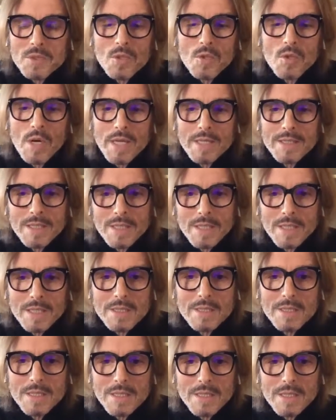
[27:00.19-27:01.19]
So I think
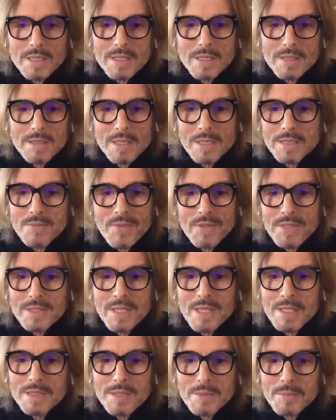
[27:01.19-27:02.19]
it's
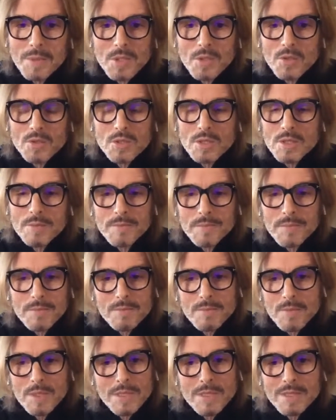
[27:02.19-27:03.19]
fantastic, because
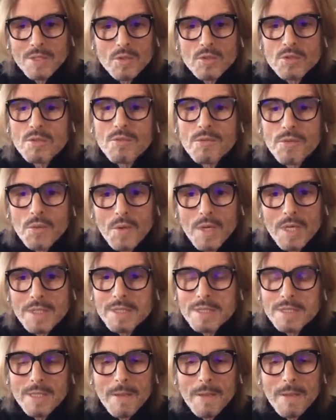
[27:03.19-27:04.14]
it's also for us.